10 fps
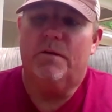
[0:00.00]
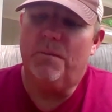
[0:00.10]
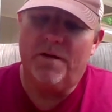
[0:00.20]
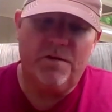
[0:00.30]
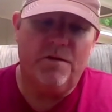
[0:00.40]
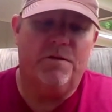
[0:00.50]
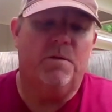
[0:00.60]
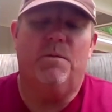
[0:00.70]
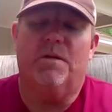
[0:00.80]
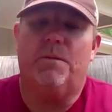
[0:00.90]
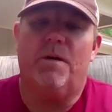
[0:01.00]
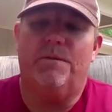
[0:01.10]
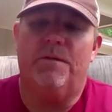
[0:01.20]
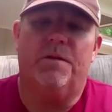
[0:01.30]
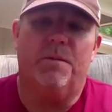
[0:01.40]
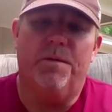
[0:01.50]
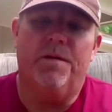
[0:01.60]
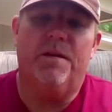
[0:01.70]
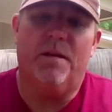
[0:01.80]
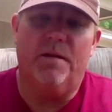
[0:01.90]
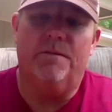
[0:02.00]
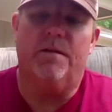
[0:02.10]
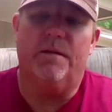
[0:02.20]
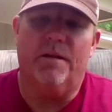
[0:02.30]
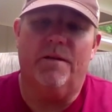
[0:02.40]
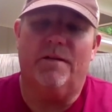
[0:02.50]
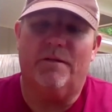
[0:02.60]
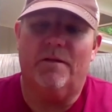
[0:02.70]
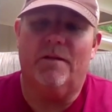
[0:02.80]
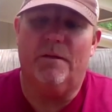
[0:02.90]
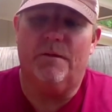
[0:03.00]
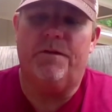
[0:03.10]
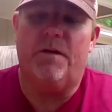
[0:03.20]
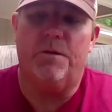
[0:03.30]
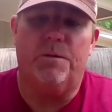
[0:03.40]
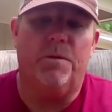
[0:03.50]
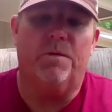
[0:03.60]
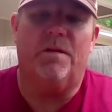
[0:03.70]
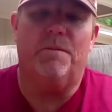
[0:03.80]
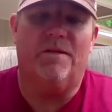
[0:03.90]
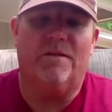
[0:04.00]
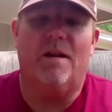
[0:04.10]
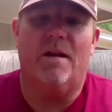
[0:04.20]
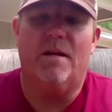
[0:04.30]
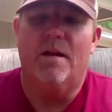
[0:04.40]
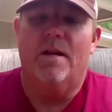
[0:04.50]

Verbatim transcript: to make sure they're doing what's right for the community they live in, and that's follow the rules that have been set,